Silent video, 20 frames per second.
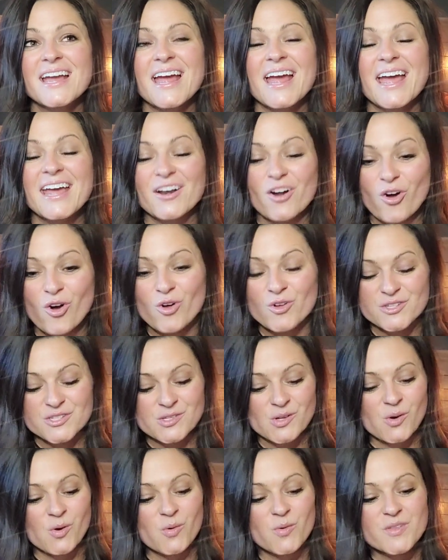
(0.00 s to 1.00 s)
And
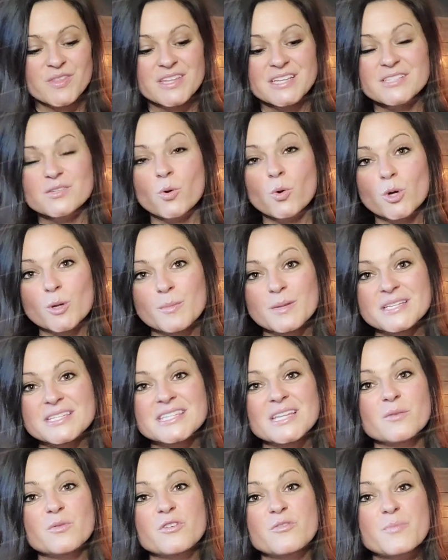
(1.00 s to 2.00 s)
also these ornaments
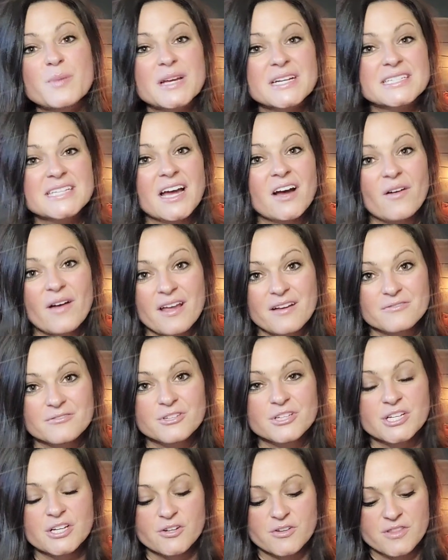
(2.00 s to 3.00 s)
that we've picked out every
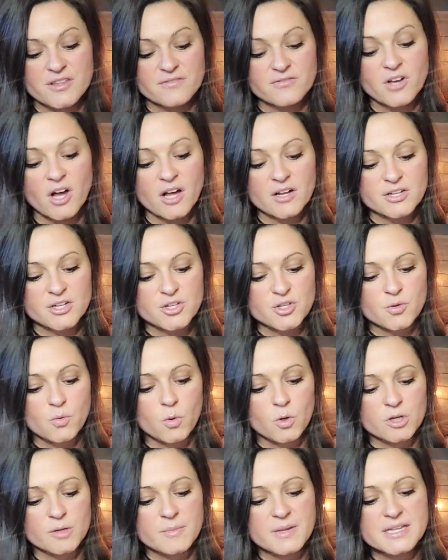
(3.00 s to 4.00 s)
year, they've gotten a new
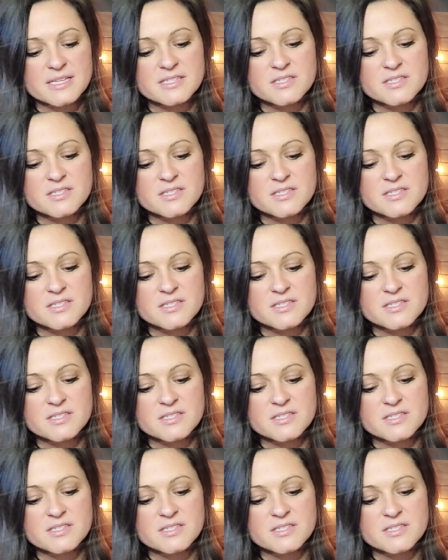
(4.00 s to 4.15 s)
ornament.